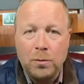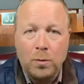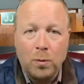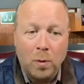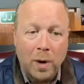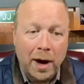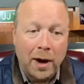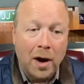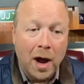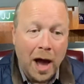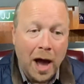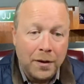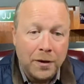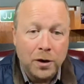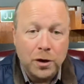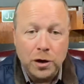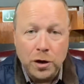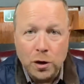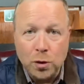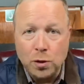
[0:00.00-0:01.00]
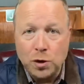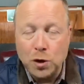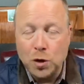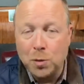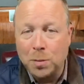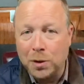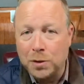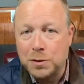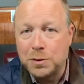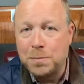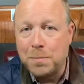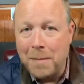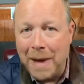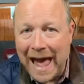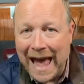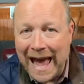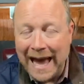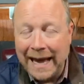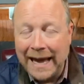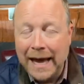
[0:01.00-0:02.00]
where other YouTubers
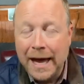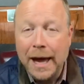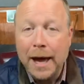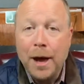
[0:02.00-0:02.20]
may